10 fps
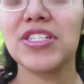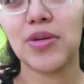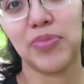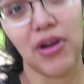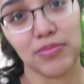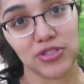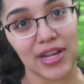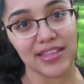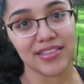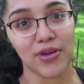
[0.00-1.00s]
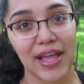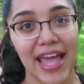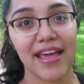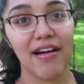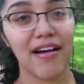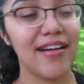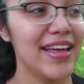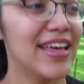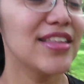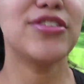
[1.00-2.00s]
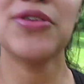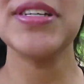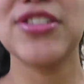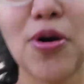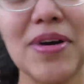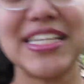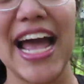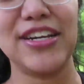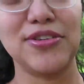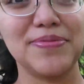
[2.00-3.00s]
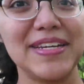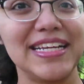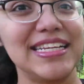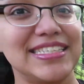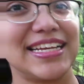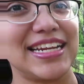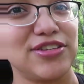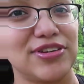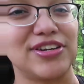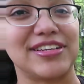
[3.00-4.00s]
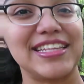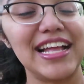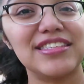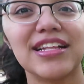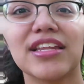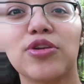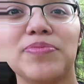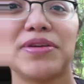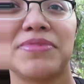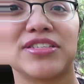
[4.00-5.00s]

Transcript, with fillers: much upper arm strength. Okay, y'all. There's only that's so much crazy. I could realistically do. Look, that's the little bit of